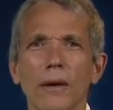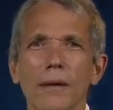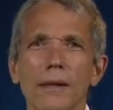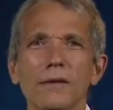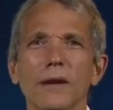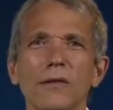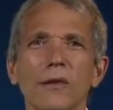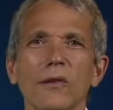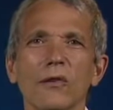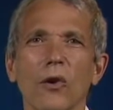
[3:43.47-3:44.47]
that just as
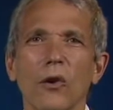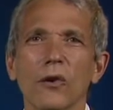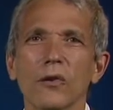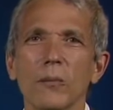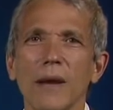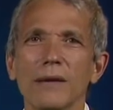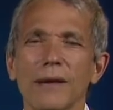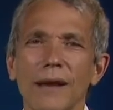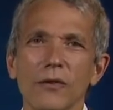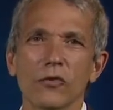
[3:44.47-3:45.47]
it's harder to
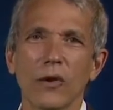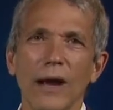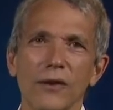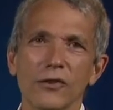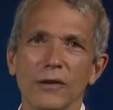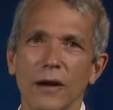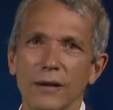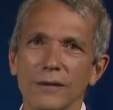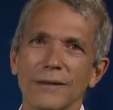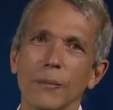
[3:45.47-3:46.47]
maintain traction on a
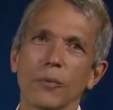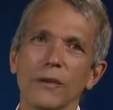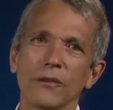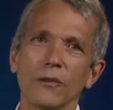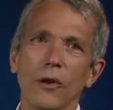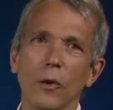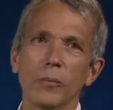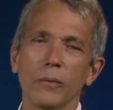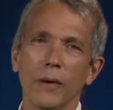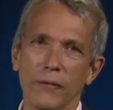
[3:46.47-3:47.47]
slippery slope
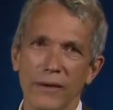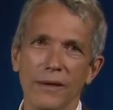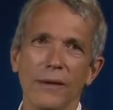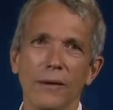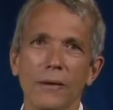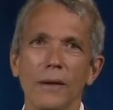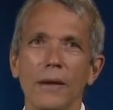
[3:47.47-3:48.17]
of a hill